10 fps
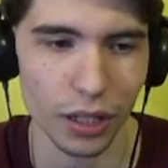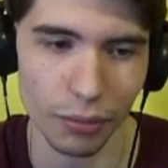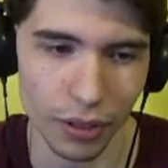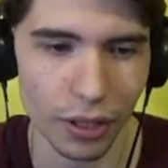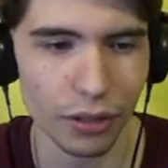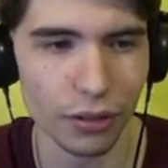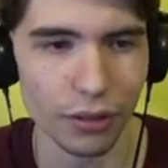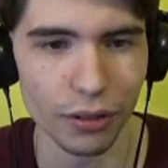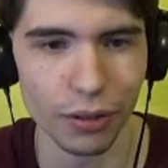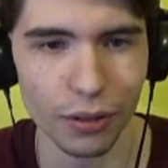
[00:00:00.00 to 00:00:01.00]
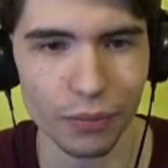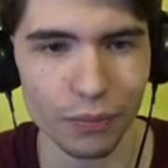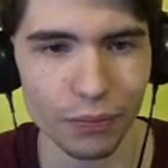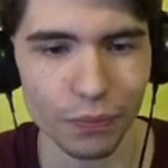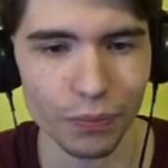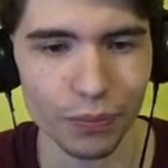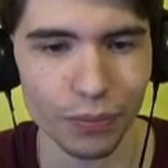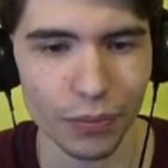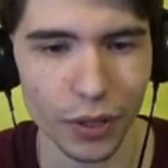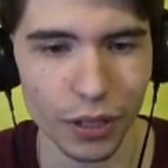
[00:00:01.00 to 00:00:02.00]
Give me this.
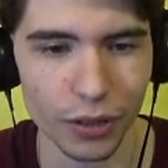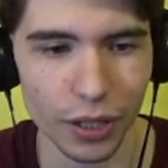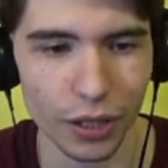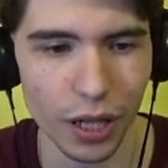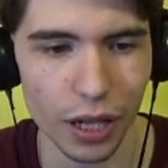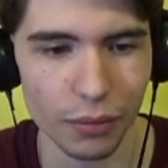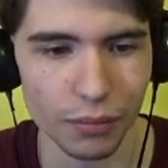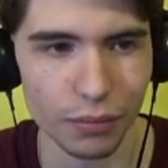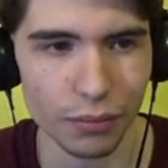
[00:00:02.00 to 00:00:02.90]
I'll take that.